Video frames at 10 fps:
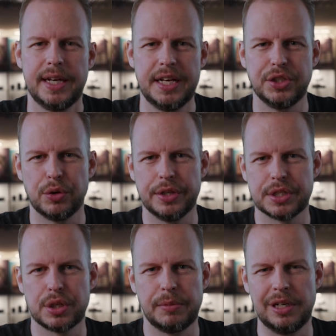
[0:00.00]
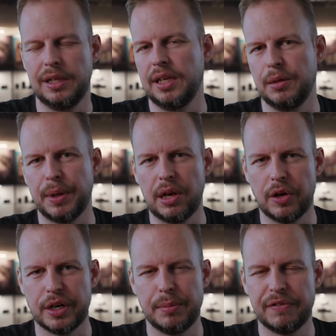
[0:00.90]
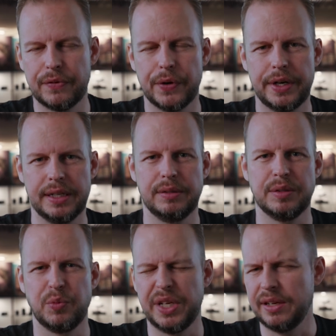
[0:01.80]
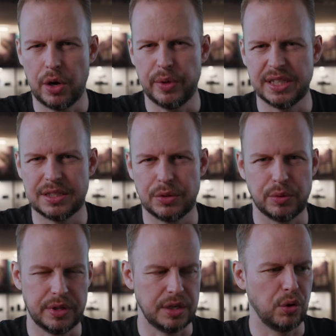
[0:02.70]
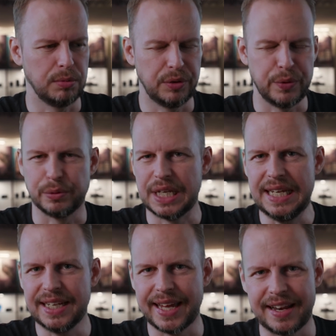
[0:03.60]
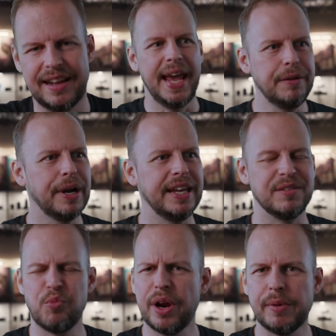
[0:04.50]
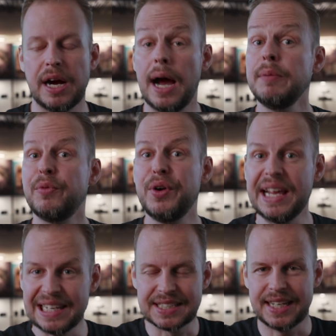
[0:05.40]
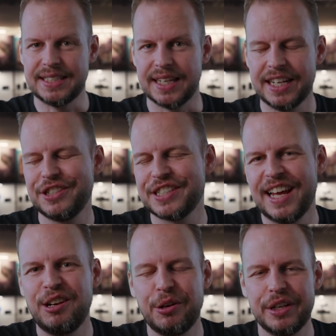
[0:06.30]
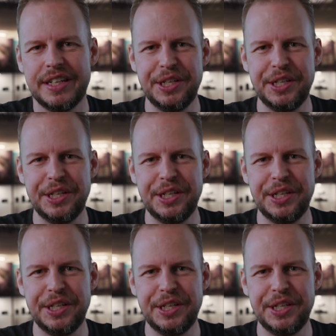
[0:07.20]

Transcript: and enjoy the summer a little bit longer before we go into the normal routine again. Anyway, I'm really excited. I just downloaded